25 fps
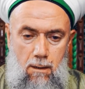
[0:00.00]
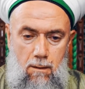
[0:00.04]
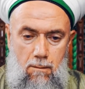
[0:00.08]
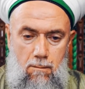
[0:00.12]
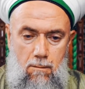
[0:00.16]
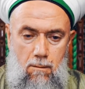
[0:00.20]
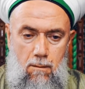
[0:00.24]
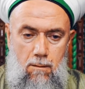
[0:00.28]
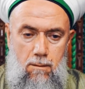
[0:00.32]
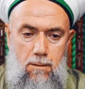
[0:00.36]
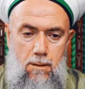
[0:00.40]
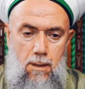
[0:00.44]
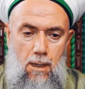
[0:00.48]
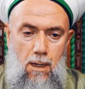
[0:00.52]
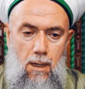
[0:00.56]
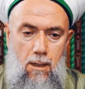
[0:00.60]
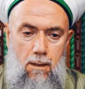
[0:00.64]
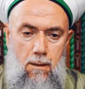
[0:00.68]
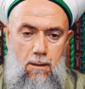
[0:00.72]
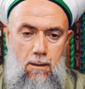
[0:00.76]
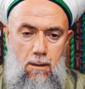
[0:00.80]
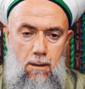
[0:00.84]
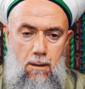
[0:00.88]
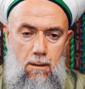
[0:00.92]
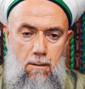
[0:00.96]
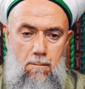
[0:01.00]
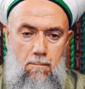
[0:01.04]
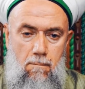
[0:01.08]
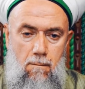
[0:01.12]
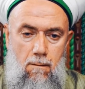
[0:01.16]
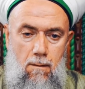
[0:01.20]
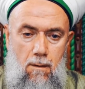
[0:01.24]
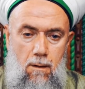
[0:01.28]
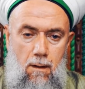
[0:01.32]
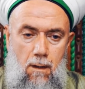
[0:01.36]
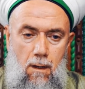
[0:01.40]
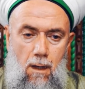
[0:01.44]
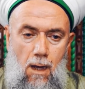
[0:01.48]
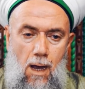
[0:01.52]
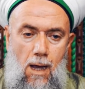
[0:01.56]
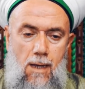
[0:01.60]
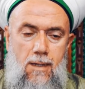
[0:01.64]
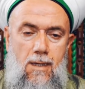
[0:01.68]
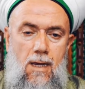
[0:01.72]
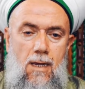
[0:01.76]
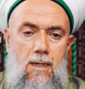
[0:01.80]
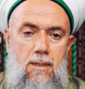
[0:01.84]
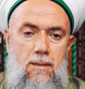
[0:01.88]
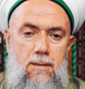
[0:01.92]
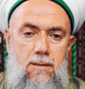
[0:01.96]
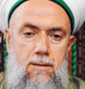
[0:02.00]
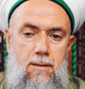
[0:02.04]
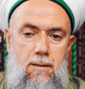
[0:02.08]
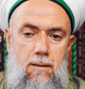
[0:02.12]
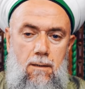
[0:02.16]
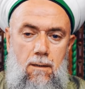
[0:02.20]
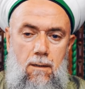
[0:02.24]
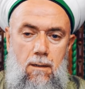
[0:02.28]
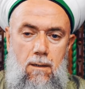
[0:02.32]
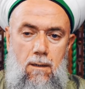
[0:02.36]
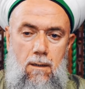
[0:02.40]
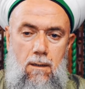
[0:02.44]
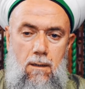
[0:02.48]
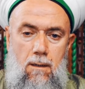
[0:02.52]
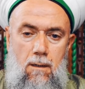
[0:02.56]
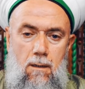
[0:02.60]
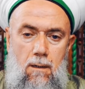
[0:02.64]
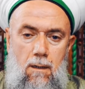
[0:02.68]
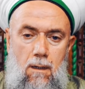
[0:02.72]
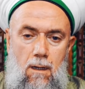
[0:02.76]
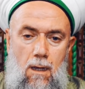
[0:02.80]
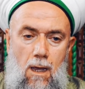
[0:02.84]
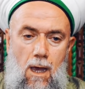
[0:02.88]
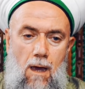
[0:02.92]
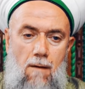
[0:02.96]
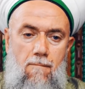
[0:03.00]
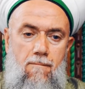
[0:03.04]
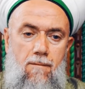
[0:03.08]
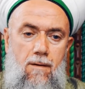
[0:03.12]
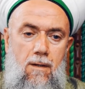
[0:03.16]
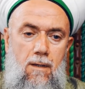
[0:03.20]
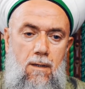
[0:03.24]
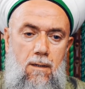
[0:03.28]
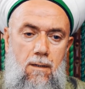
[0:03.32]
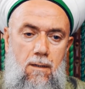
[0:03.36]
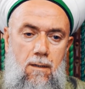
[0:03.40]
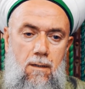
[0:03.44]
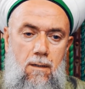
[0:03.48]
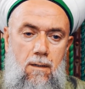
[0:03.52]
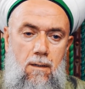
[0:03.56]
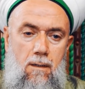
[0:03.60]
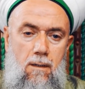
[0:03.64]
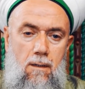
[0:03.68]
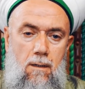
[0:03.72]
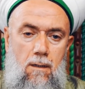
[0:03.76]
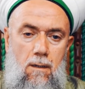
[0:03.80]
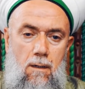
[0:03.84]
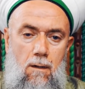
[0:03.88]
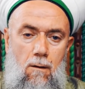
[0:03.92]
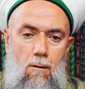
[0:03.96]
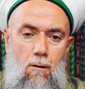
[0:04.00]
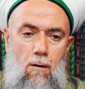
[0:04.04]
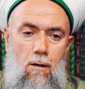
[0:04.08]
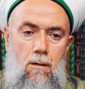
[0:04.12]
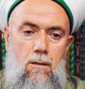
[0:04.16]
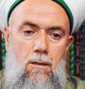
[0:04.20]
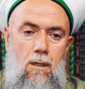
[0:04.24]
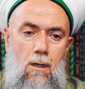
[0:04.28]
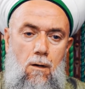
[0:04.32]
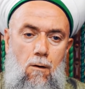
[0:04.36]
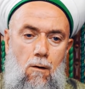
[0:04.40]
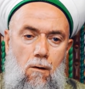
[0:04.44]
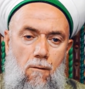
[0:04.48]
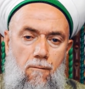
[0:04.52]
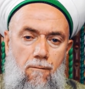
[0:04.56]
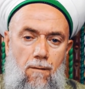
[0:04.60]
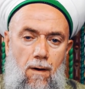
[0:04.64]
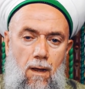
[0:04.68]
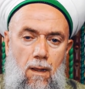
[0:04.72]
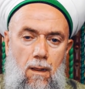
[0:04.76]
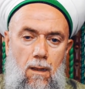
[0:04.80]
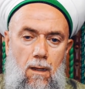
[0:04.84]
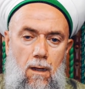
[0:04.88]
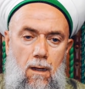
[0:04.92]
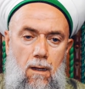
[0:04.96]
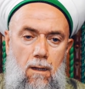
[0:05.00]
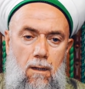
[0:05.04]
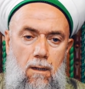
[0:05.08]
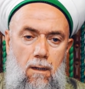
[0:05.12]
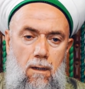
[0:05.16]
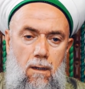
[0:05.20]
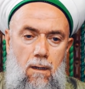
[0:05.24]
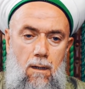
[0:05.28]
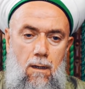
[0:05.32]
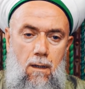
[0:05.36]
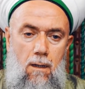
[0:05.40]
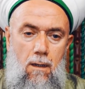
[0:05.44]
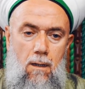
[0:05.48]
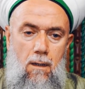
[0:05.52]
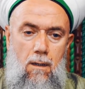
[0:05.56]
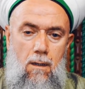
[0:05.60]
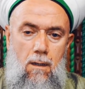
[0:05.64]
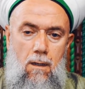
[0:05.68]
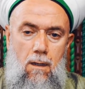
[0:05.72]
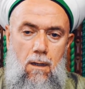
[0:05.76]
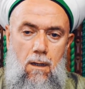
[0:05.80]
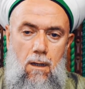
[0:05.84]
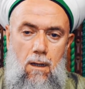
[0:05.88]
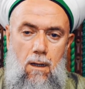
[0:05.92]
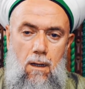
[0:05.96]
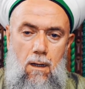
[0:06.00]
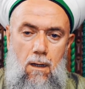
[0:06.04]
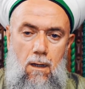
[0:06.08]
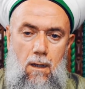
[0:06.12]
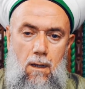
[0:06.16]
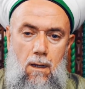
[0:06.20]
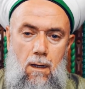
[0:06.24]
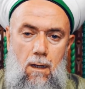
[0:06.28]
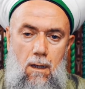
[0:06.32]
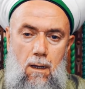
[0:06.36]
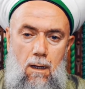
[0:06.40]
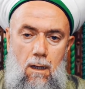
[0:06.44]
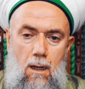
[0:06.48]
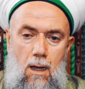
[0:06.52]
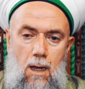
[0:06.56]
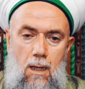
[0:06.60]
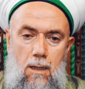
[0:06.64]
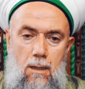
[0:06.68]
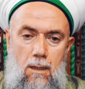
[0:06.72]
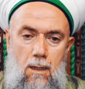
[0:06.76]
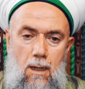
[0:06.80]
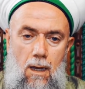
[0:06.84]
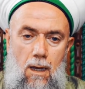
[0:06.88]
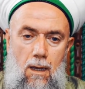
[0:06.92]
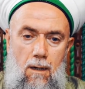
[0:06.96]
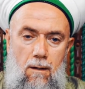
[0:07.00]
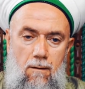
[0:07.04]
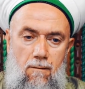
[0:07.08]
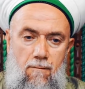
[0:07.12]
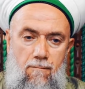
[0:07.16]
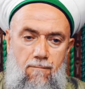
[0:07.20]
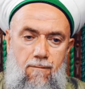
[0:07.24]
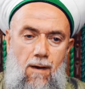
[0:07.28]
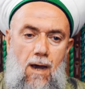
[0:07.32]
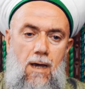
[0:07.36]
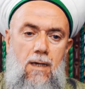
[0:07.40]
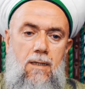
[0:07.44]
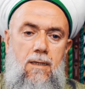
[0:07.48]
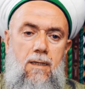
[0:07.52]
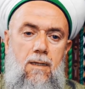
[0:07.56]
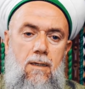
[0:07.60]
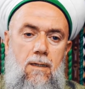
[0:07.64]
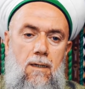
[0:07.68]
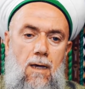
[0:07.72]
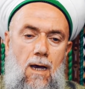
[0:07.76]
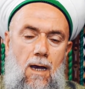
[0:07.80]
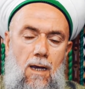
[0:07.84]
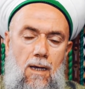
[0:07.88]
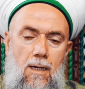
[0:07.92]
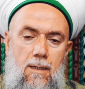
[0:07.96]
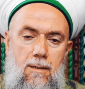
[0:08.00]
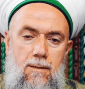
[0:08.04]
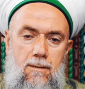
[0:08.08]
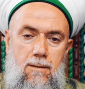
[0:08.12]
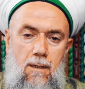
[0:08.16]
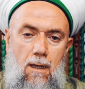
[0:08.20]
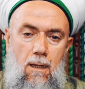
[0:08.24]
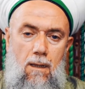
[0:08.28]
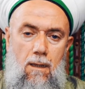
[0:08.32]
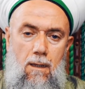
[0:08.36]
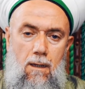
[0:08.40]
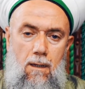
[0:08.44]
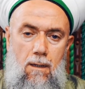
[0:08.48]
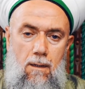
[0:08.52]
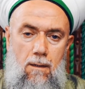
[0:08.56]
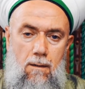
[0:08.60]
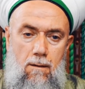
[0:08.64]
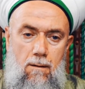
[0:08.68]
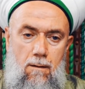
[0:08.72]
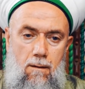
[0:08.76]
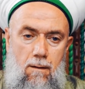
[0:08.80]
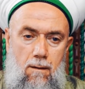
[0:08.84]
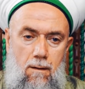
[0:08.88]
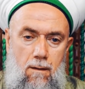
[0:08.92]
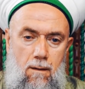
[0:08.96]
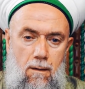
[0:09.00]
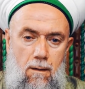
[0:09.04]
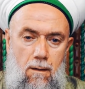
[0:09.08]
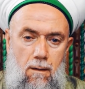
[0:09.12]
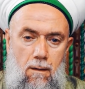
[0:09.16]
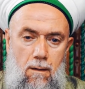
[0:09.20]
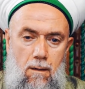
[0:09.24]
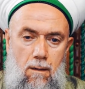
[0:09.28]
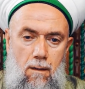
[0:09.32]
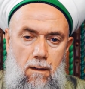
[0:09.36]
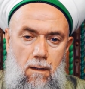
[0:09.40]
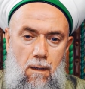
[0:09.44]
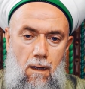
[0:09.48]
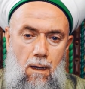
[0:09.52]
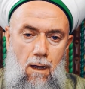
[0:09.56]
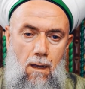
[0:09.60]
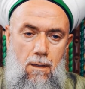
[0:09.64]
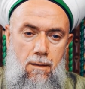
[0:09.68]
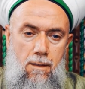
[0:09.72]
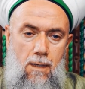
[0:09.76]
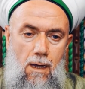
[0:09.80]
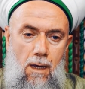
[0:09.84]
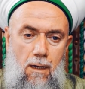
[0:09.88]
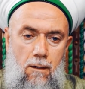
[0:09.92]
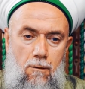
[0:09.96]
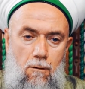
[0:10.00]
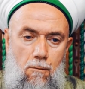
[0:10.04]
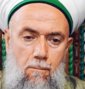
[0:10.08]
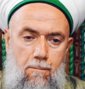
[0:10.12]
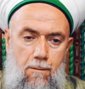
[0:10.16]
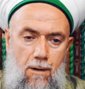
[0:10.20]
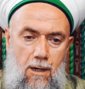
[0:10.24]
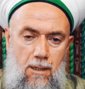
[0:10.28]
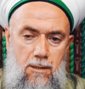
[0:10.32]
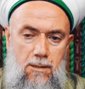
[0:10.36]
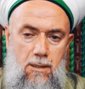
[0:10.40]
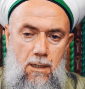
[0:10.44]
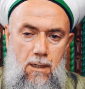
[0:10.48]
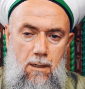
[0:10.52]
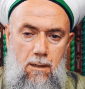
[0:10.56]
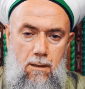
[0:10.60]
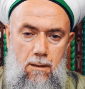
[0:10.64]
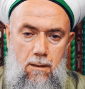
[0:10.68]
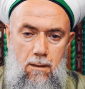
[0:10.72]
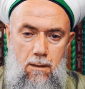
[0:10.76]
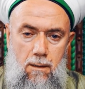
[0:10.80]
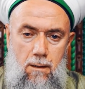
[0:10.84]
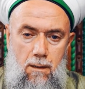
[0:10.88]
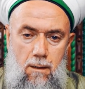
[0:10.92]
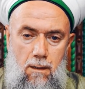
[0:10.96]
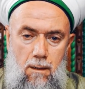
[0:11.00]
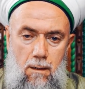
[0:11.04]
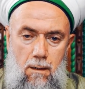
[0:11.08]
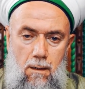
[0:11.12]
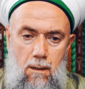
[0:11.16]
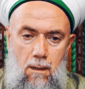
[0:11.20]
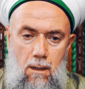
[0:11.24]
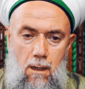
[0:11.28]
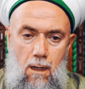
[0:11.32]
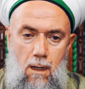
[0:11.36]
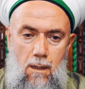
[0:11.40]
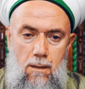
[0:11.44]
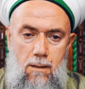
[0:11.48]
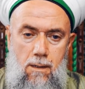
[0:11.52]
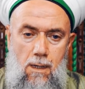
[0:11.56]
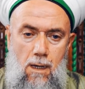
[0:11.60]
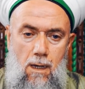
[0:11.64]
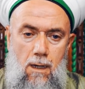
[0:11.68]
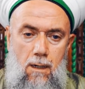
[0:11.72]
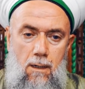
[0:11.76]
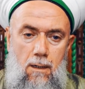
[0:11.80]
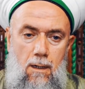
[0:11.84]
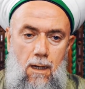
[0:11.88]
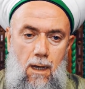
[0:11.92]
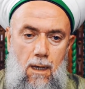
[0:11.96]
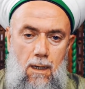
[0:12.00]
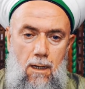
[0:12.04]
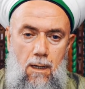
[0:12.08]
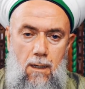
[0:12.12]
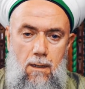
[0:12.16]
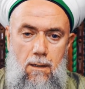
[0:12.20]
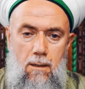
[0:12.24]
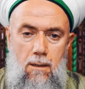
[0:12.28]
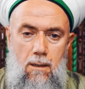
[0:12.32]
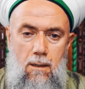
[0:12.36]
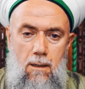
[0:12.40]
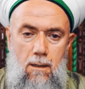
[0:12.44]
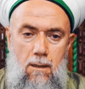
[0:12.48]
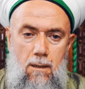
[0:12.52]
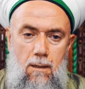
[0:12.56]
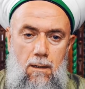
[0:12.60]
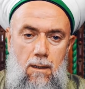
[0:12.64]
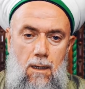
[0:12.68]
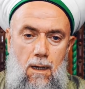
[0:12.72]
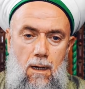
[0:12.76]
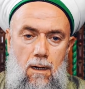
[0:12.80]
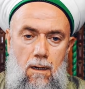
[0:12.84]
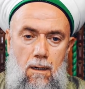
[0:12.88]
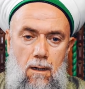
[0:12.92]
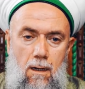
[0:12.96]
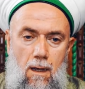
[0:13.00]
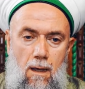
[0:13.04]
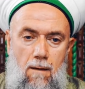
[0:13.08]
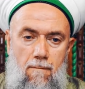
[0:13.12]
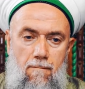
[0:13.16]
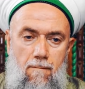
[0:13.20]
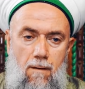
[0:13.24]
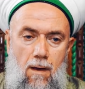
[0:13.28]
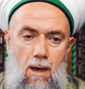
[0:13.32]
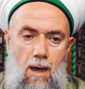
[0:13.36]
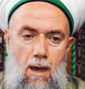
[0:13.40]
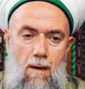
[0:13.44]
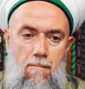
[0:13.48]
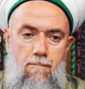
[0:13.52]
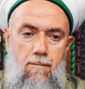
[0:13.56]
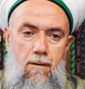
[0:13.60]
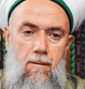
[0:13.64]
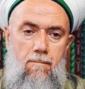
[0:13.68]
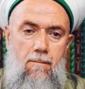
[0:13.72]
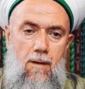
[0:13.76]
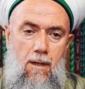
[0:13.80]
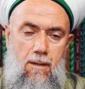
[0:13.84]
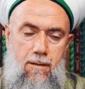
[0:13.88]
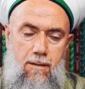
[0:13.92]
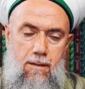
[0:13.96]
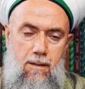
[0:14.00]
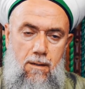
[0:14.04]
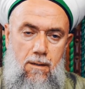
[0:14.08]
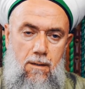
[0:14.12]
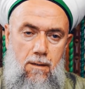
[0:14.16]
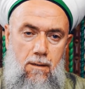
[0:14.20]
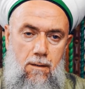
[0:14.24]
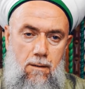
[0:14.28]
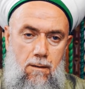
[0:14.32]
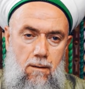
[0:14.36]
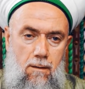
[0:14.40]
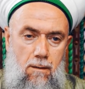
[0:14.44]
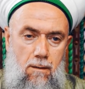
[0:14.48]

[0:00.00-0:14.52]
Because they are against every order of Allah, and they are fighting against Allah. And they are oppressor, and they are liar, they are have every bad thing.